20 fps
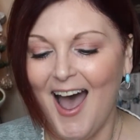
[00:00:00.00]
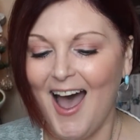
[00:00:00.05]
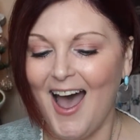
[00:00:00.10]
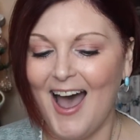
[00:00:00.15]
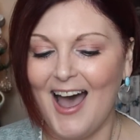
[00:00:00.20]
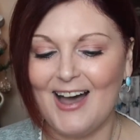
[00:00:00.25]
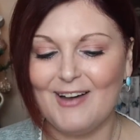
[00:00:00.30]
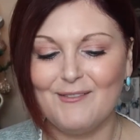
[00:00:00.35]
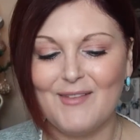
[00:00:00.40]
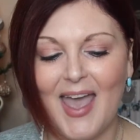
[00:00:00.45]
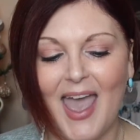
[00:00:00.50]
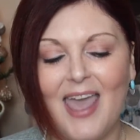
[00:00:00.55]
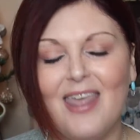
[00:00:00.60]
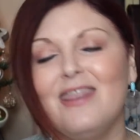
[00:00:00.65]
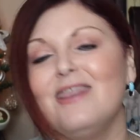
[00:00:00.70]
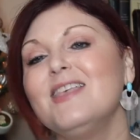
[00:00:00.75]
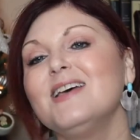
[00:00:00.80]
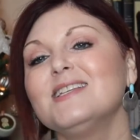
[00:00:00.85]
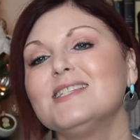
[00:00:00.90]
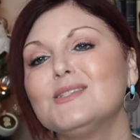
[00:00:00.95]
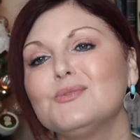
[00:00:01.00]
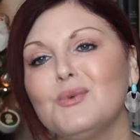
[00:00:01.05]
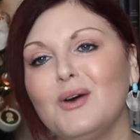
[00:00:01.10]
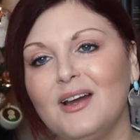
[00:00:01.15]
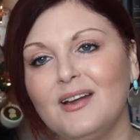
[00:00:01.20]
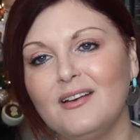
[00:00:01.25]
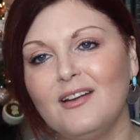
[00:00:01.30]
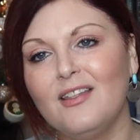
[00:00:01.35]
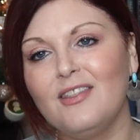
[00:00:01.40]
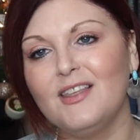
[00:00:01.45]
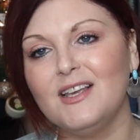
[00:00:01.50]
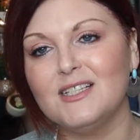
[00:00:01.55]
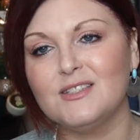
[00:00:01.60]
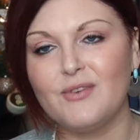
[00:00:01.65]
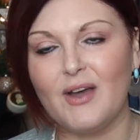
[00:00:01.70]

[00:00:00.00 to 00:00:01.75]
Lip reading: And this one, These